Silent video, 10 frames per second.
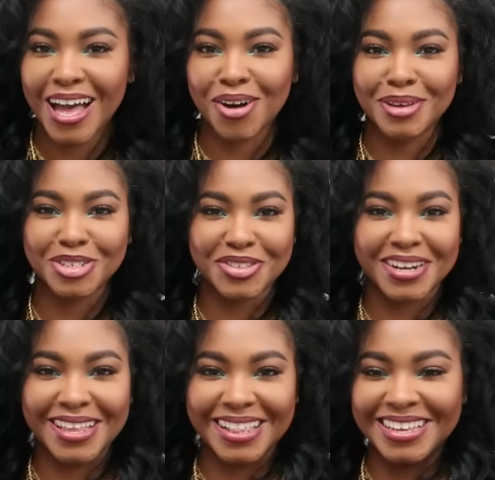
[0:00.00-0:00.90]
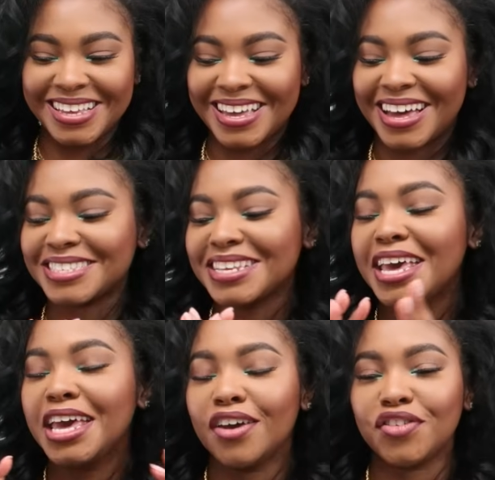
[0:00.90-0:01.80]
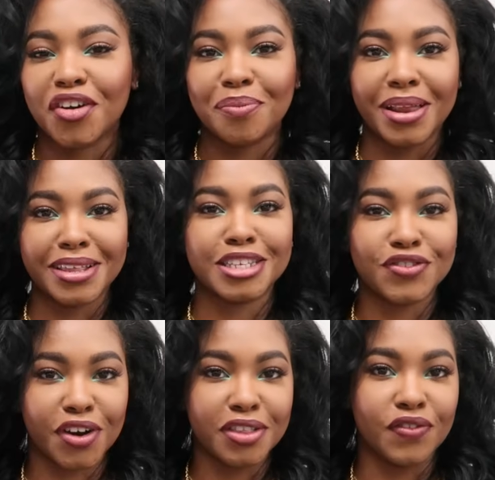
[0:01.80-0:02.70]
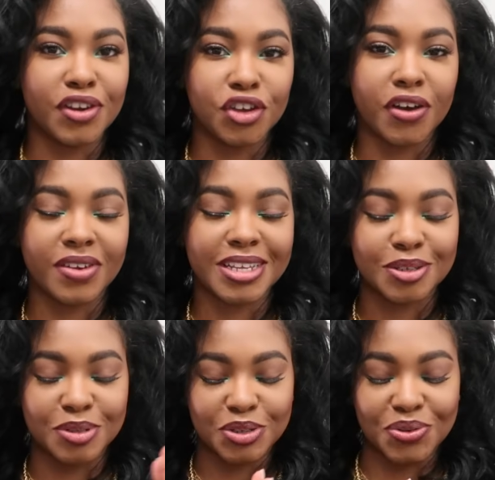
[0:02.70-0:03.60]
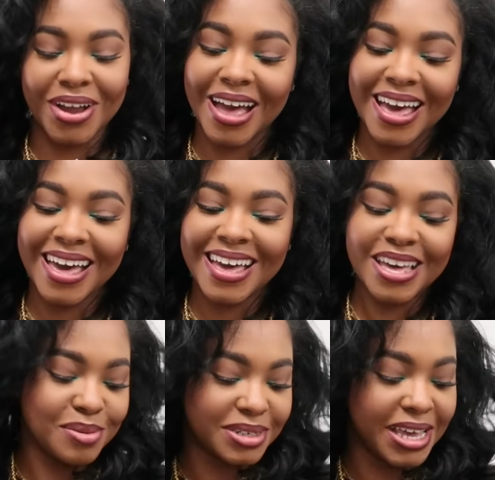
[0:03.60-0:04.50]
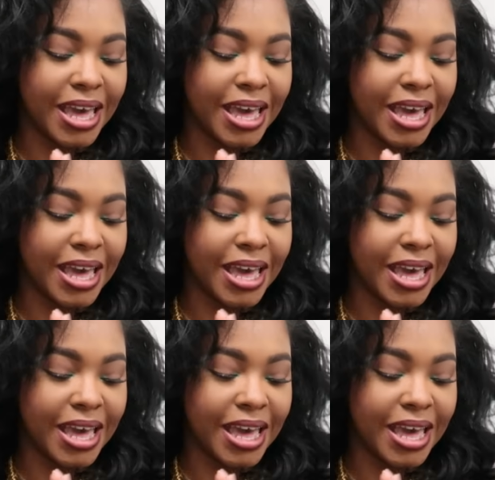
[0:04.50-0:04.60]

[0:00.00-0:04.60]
I'll make sure that I'll link you guys. If you have made it this far in the video, you have not subscribed,